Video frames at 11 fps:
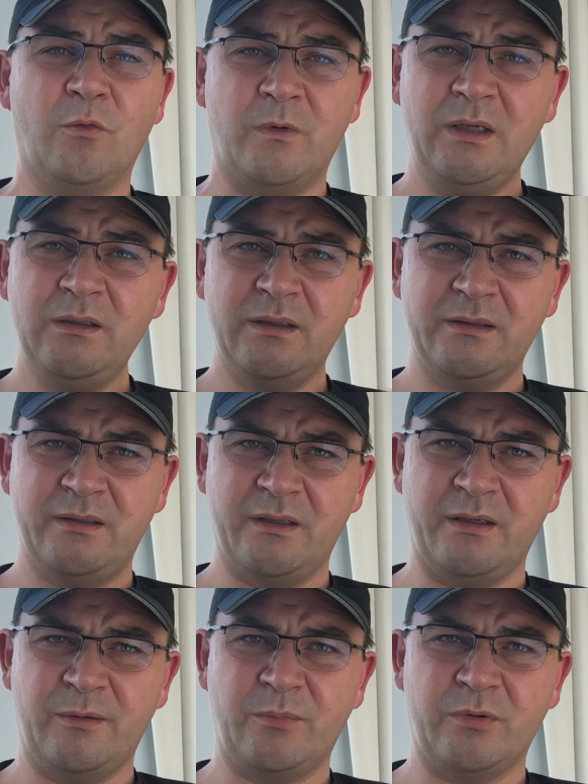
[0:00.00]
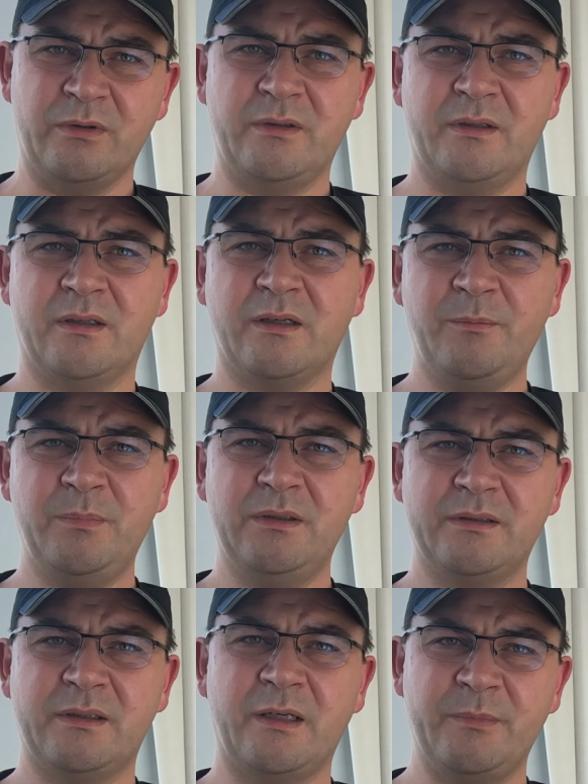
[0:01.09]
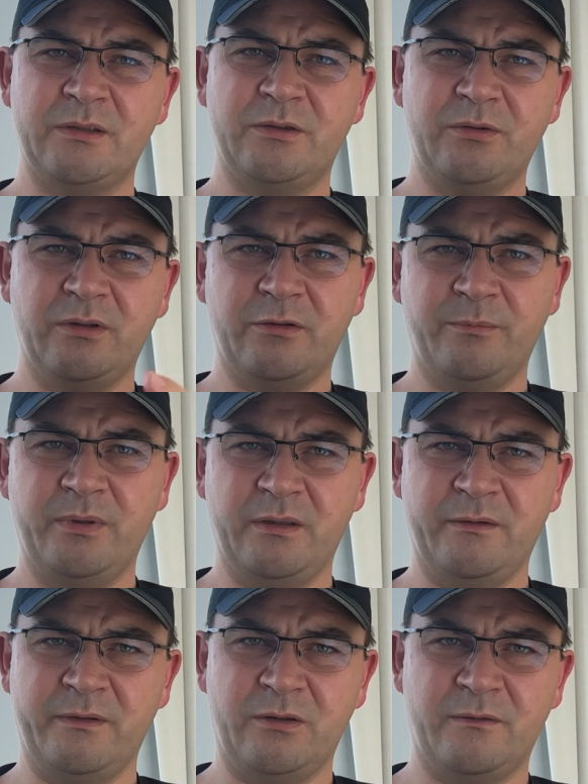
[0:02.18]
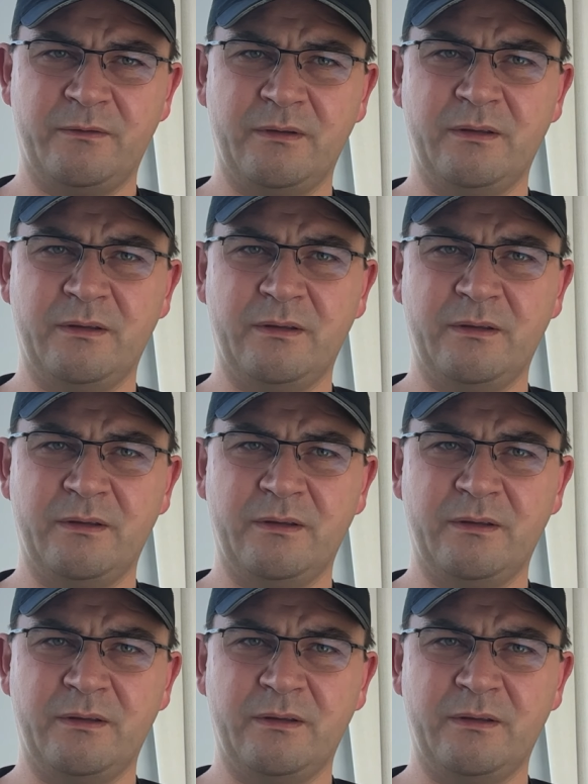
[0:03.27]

While at the airport, there are a couple of timings you need to be aware of.